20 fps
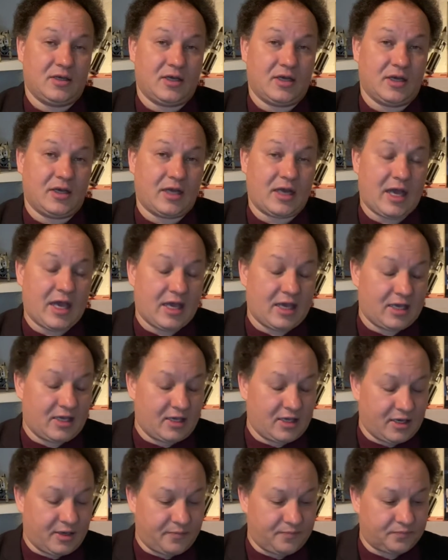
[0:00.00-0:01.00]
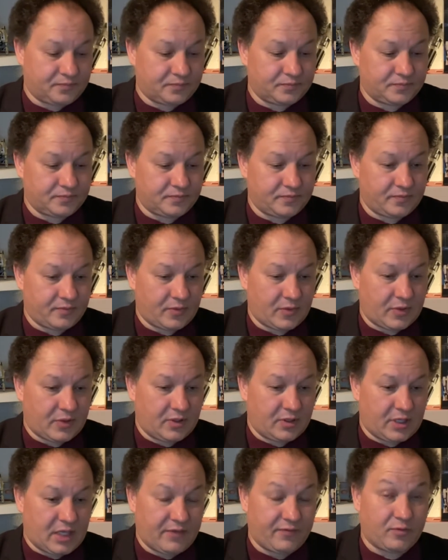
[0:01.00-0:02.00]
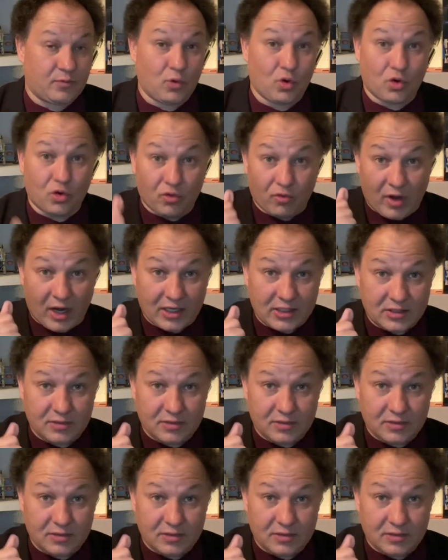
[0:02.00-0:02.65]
even more grunt,